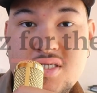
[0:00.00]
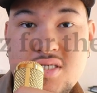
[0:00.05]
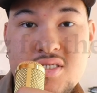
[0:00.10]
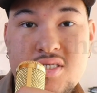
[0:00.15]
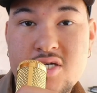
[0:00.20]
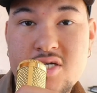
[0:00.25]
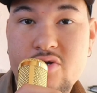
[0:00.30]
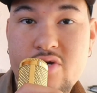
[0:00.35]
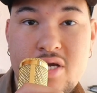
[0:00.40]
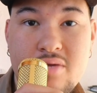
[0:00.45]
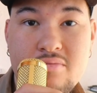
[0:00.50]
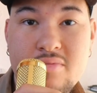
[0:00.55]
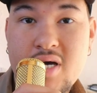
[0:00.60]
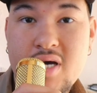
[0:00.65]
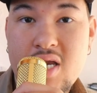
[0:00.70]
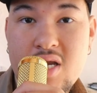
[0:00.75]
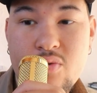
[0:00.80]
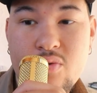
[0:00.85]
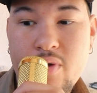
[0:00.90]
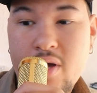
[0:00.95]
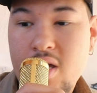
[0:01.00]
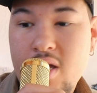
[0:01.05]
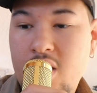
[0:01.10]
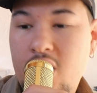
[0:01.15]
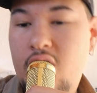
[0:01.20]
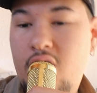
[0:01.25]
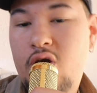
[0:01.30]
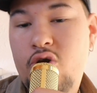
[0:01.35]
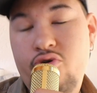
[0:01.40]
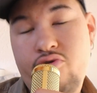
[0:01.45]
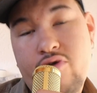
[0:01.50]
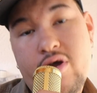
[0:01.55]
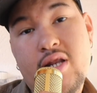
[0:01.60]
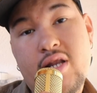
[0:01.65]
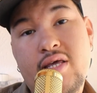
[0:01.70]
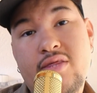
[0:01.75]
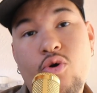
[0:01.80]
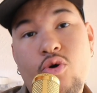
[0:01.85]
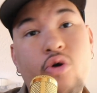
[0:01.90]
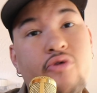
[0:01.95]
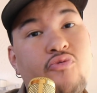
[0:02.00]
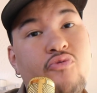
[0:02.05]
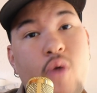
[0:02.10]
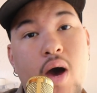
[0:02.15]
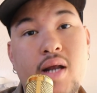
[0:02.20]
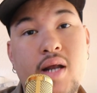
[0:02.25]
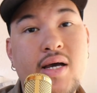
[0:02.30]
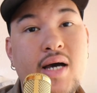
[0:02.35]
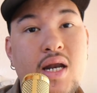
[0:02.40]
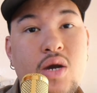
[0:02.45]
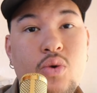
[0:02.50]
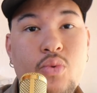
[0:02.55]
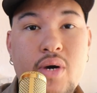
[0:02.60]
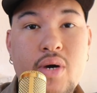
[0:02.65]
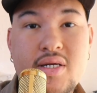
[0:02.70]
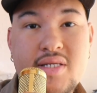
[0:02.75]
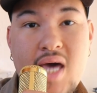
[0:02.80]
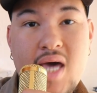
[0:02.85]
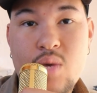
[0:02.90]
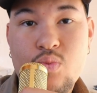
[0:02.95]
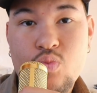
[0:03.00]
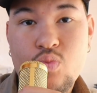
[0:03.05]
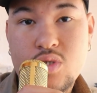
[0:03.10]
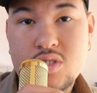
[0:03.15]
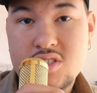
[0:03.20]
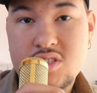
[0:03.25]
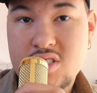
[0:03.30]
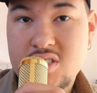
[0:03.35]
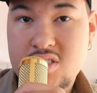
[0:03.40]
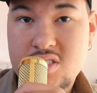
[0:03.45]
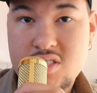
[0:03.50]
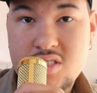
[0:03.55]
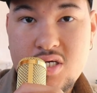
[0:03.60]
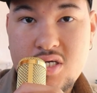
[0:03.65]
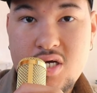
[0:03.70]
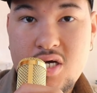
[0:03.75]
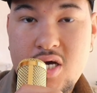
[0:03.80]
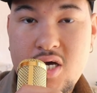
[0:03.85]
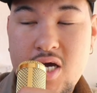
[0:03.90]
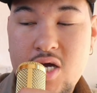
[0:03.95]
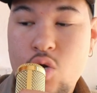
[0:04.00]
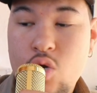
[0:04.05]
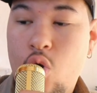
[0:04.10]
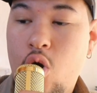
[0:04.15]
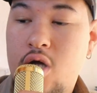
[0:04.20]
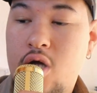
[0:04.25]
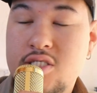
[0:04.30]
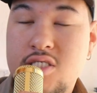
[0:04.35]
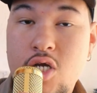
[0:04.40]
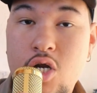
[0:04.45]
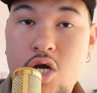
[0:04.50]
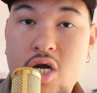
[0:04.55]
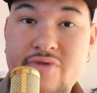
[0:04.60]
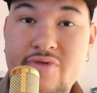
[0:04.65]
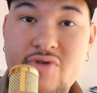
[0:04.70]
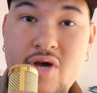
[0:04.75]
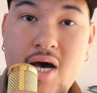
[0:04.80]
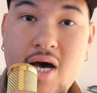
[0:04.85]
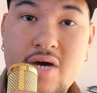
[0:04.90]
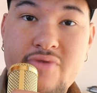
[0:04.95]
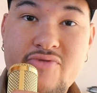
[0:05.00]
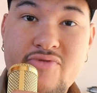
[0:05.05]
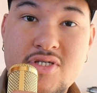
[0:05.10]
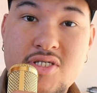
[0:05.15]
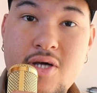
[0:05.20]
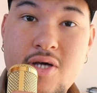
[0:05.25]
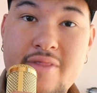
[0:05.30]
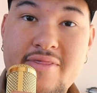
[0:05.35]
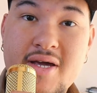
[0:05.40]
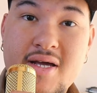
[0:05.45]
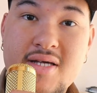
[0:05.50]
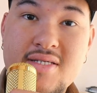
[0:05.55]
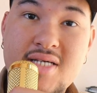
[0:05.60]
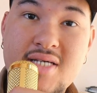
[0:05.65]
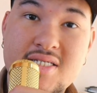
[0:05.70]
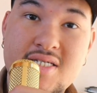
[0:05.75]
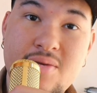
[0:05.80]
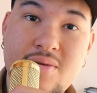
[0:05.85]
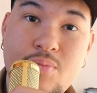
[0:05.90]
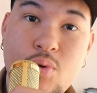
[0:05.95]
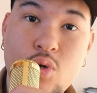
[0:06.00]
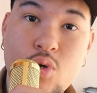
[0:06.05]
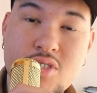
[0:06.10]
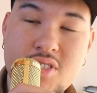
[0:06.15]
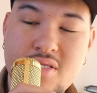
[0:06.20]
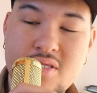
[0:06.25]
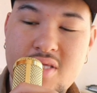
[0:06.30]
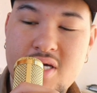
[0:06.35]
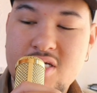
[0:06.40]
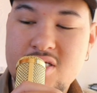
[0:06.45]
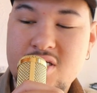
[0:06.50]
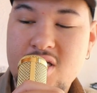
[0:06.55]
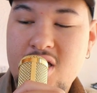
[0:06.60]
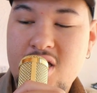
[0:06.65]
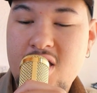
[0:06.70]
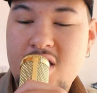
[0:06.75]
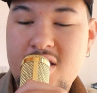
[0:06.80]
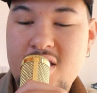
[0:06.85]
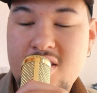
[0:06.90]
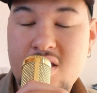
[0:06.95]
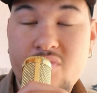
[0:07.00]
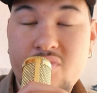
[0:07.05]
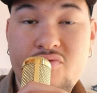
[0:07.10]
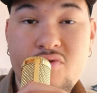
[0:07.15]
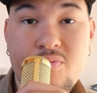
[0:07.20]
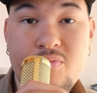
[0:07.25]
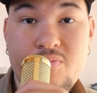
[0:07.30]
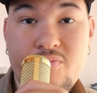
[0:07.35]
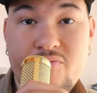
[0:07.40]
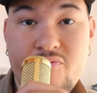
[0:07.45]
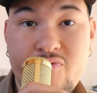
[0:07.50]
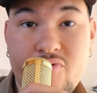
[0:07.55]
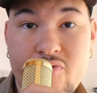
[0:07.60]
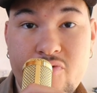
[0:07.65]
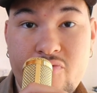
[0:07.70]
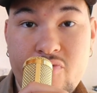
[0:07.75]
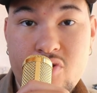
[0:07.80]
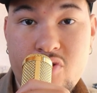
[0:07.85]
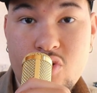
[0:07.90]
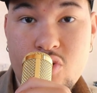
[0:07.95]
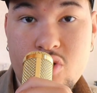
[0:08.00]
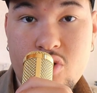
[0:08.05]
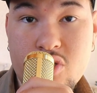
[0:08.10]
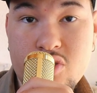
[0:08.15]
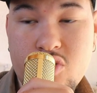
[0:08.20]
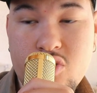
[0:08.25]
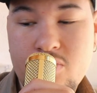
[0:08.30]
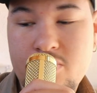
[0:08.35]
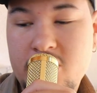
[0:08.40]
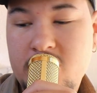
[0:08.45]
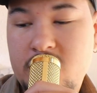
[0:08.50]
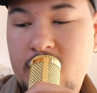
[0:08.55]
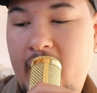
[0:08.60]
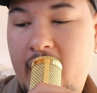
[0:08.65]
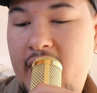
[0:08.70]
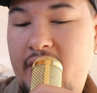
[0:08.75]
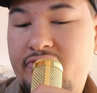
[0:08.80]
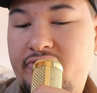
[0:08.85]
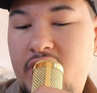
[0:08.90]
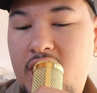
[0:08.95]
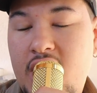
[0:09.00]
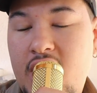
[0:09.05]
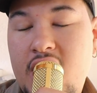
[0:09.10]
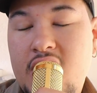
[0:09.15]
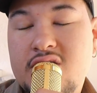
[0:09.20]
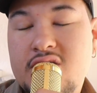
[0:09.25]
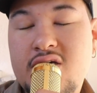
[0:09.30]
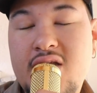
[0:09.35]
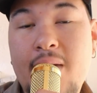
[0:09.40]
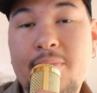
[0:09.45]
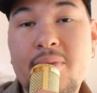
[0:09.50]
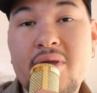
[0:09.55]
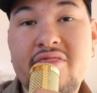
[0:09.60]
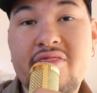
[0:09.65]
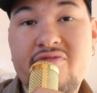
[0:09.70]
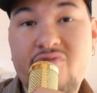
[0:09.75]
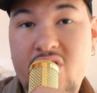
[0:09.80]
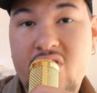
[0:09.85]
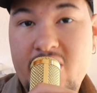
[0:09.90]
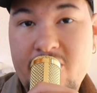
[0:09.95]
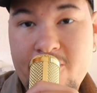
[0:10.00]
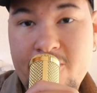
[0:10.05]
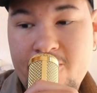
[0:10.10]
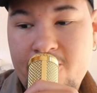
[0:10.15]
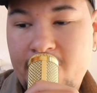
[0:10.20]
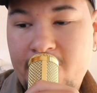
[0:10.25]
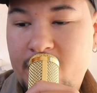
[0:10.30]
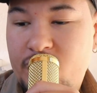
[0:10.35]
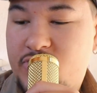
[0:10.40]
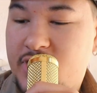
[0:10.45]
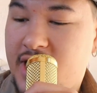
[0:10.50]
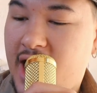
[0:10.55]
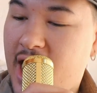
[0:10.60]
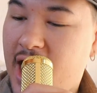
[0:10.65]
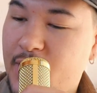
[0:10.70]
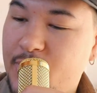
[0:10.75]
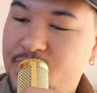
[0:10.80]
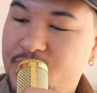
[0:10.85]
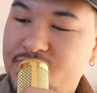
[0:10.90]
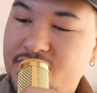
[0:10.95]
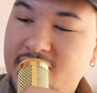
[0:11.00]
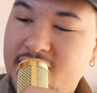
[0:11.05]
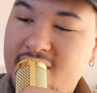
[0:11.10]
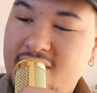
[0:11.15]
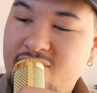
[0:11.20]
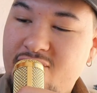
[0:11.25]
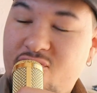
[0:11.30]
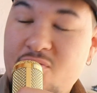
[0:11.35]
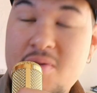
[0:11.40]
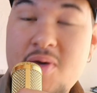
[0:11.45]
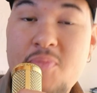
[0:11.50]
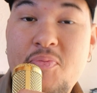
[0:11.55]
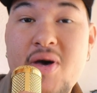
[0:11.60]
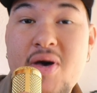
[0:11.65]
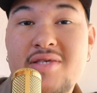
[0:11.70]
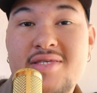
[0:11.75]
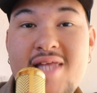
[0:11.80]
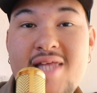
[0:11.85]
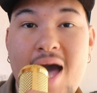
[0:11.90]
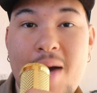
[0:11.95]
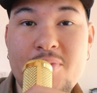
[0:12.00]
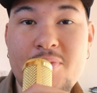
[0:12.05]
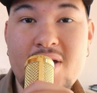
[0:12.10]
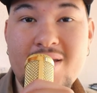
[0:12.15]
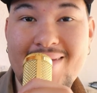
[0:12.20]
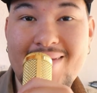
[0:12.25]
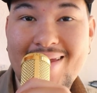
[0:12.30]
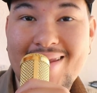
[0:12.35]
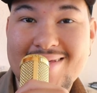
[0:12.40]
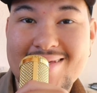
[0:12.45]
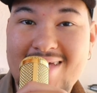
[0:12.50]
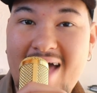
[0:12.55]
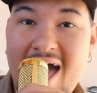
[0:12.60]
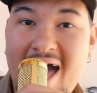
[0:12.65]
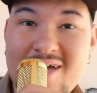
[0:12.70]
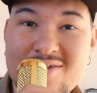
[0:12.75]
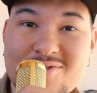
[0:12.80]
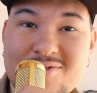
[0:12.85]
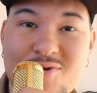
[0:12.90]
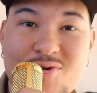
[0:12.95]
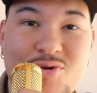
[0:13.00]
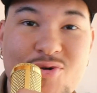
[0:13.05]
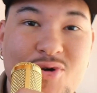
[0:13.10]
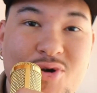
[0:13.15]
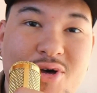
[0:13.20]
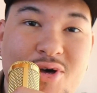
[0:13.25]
just the cream colorway, really the off-white colorway that will just enhance a lot of your outfits. So I think it's such an important thing for your consumers to have. So number 3. So now, for me personally, I'm an Adidas guy, so